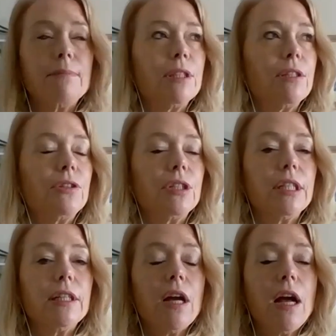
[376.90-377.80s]

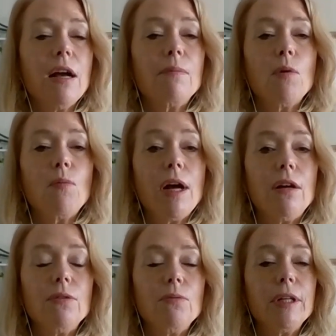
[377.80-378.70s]
absolutely. Um,
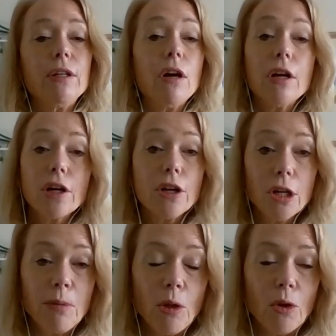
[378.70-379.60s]
well, we are a
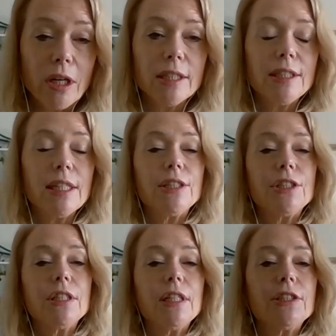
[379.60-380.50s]
global
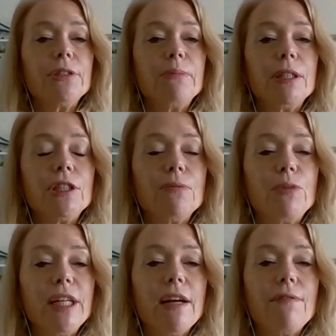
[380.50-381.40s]
organization, as you mentioned.
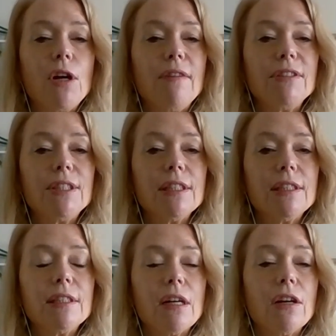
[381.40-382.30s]
We have
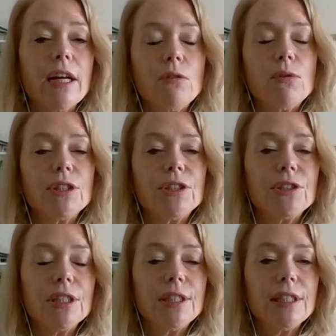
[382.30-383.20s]
offices, our headquarters
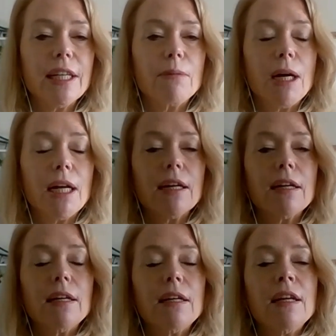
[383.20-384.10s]
are in Santa
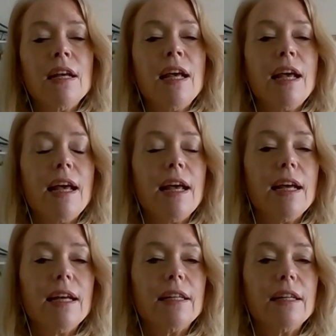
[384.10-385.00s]
Monica
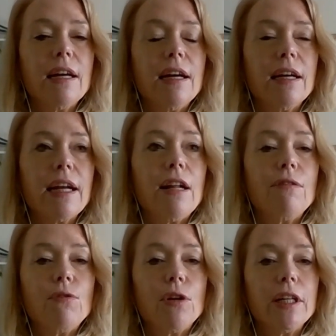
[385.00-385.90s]
and uh,
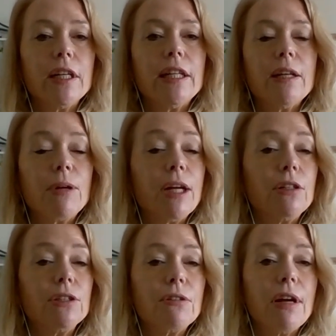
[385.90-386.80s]
California. And then we
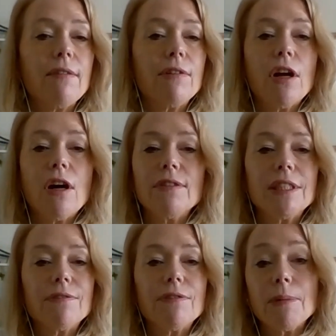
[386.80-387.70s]
also have an
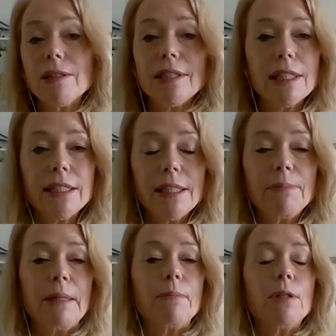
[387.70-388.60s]
office of about 60
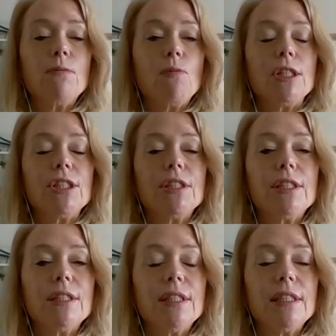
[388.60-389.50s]
people in
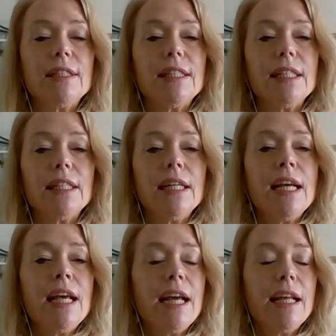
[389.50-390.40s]
Washington, D.C.
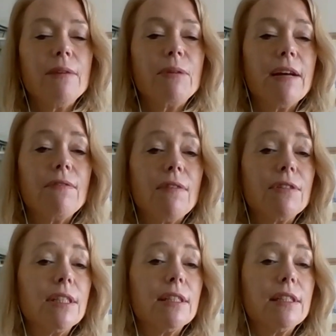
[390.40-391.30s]
And then we have
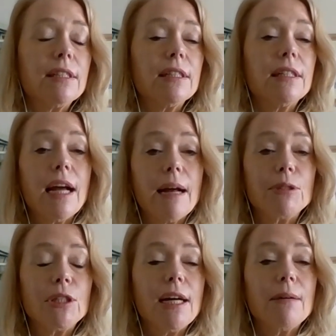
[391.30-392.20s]
offices in
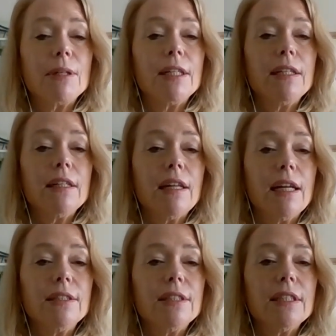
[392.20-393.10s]
Abu Dhabi,
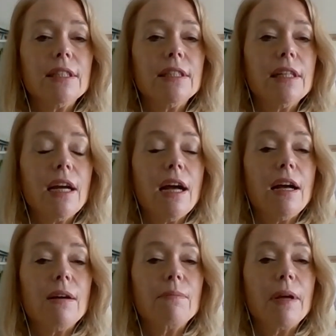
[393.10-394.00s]
London,
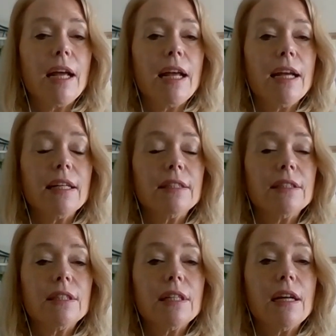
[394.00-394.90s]
um,
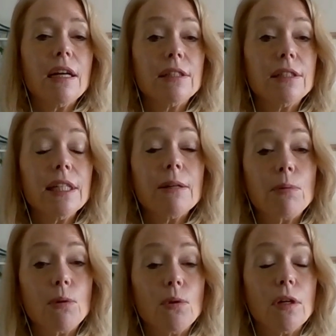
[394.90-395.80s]
and
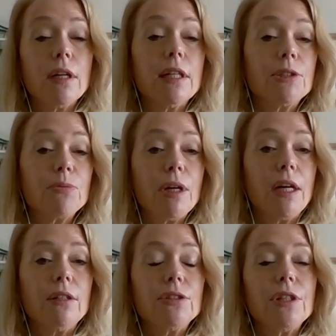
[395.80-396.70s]
Singapore as
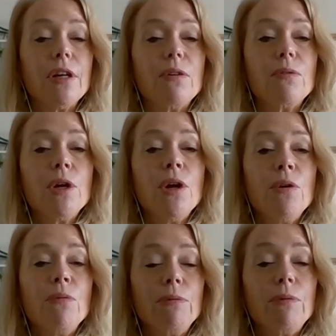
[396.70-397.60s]
well. So
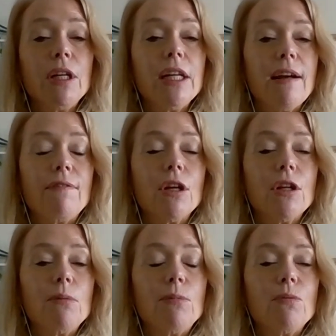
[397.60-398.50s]
we really have a
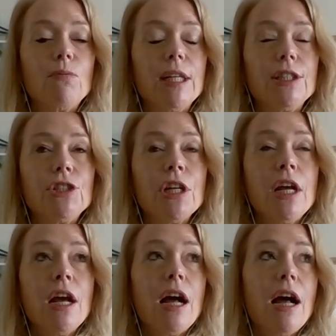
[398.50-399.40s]
global reach.
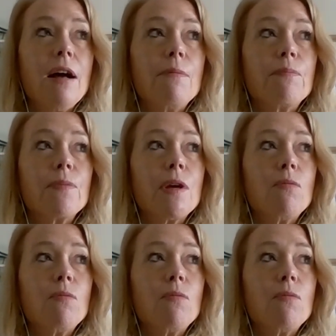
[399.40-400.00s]
Um,